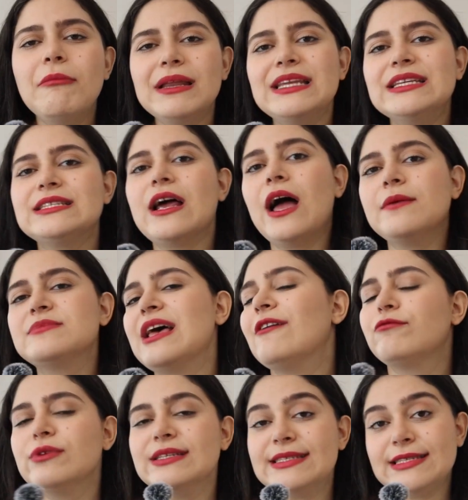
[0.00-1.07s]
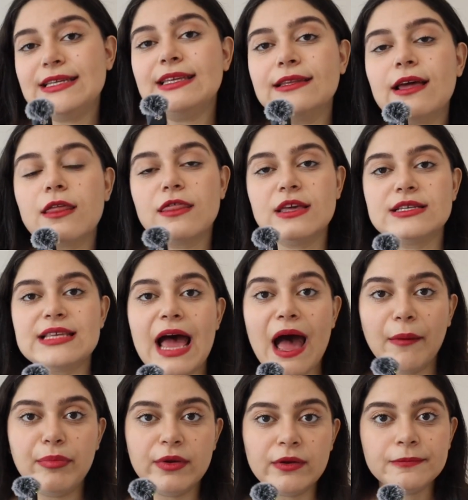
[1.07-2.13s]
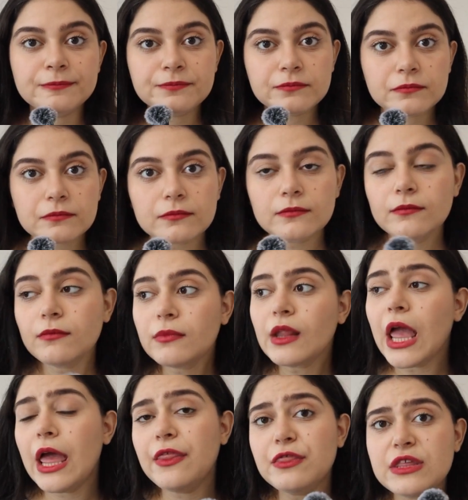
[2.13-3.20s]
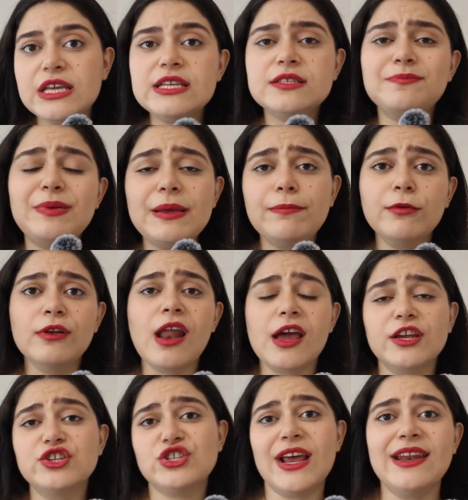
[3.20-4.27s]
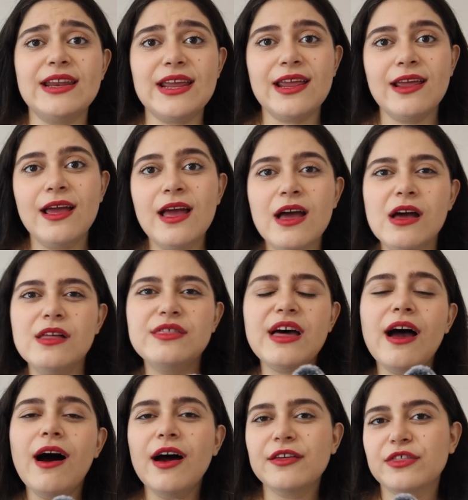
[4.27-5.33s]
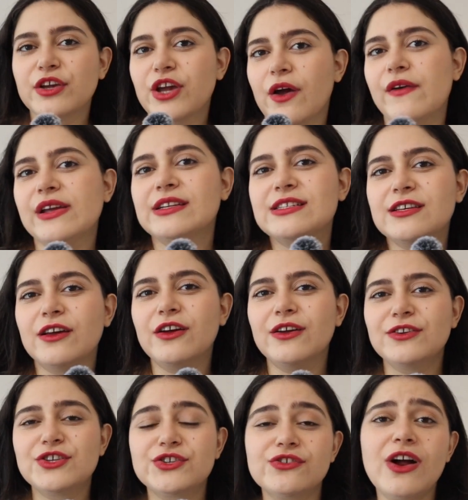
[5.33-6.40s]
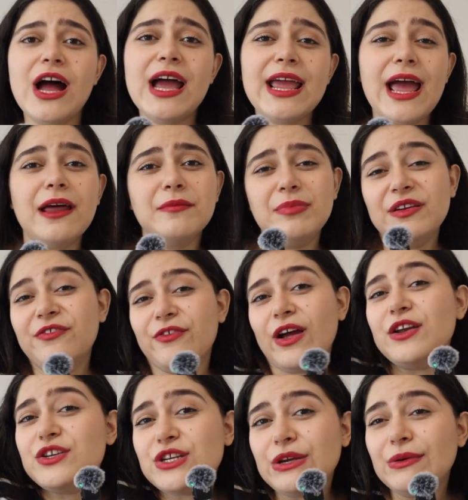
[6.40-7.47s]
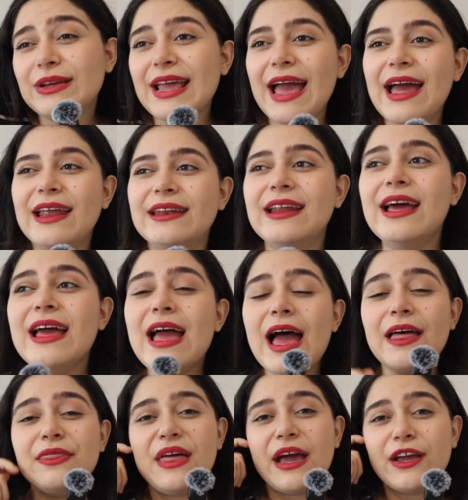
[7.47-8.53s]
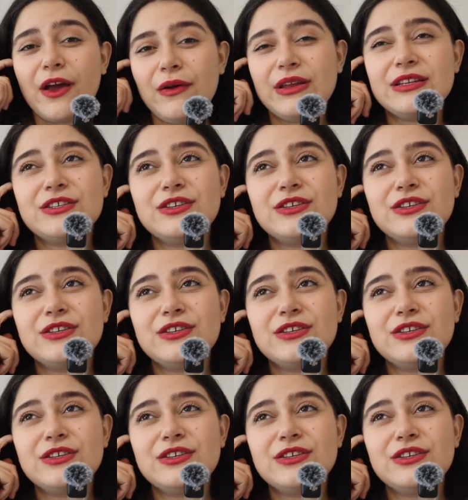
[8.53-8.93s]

many times have we seen this happen? And these people like Jenny, they're either going to try and befriend you again, and they're going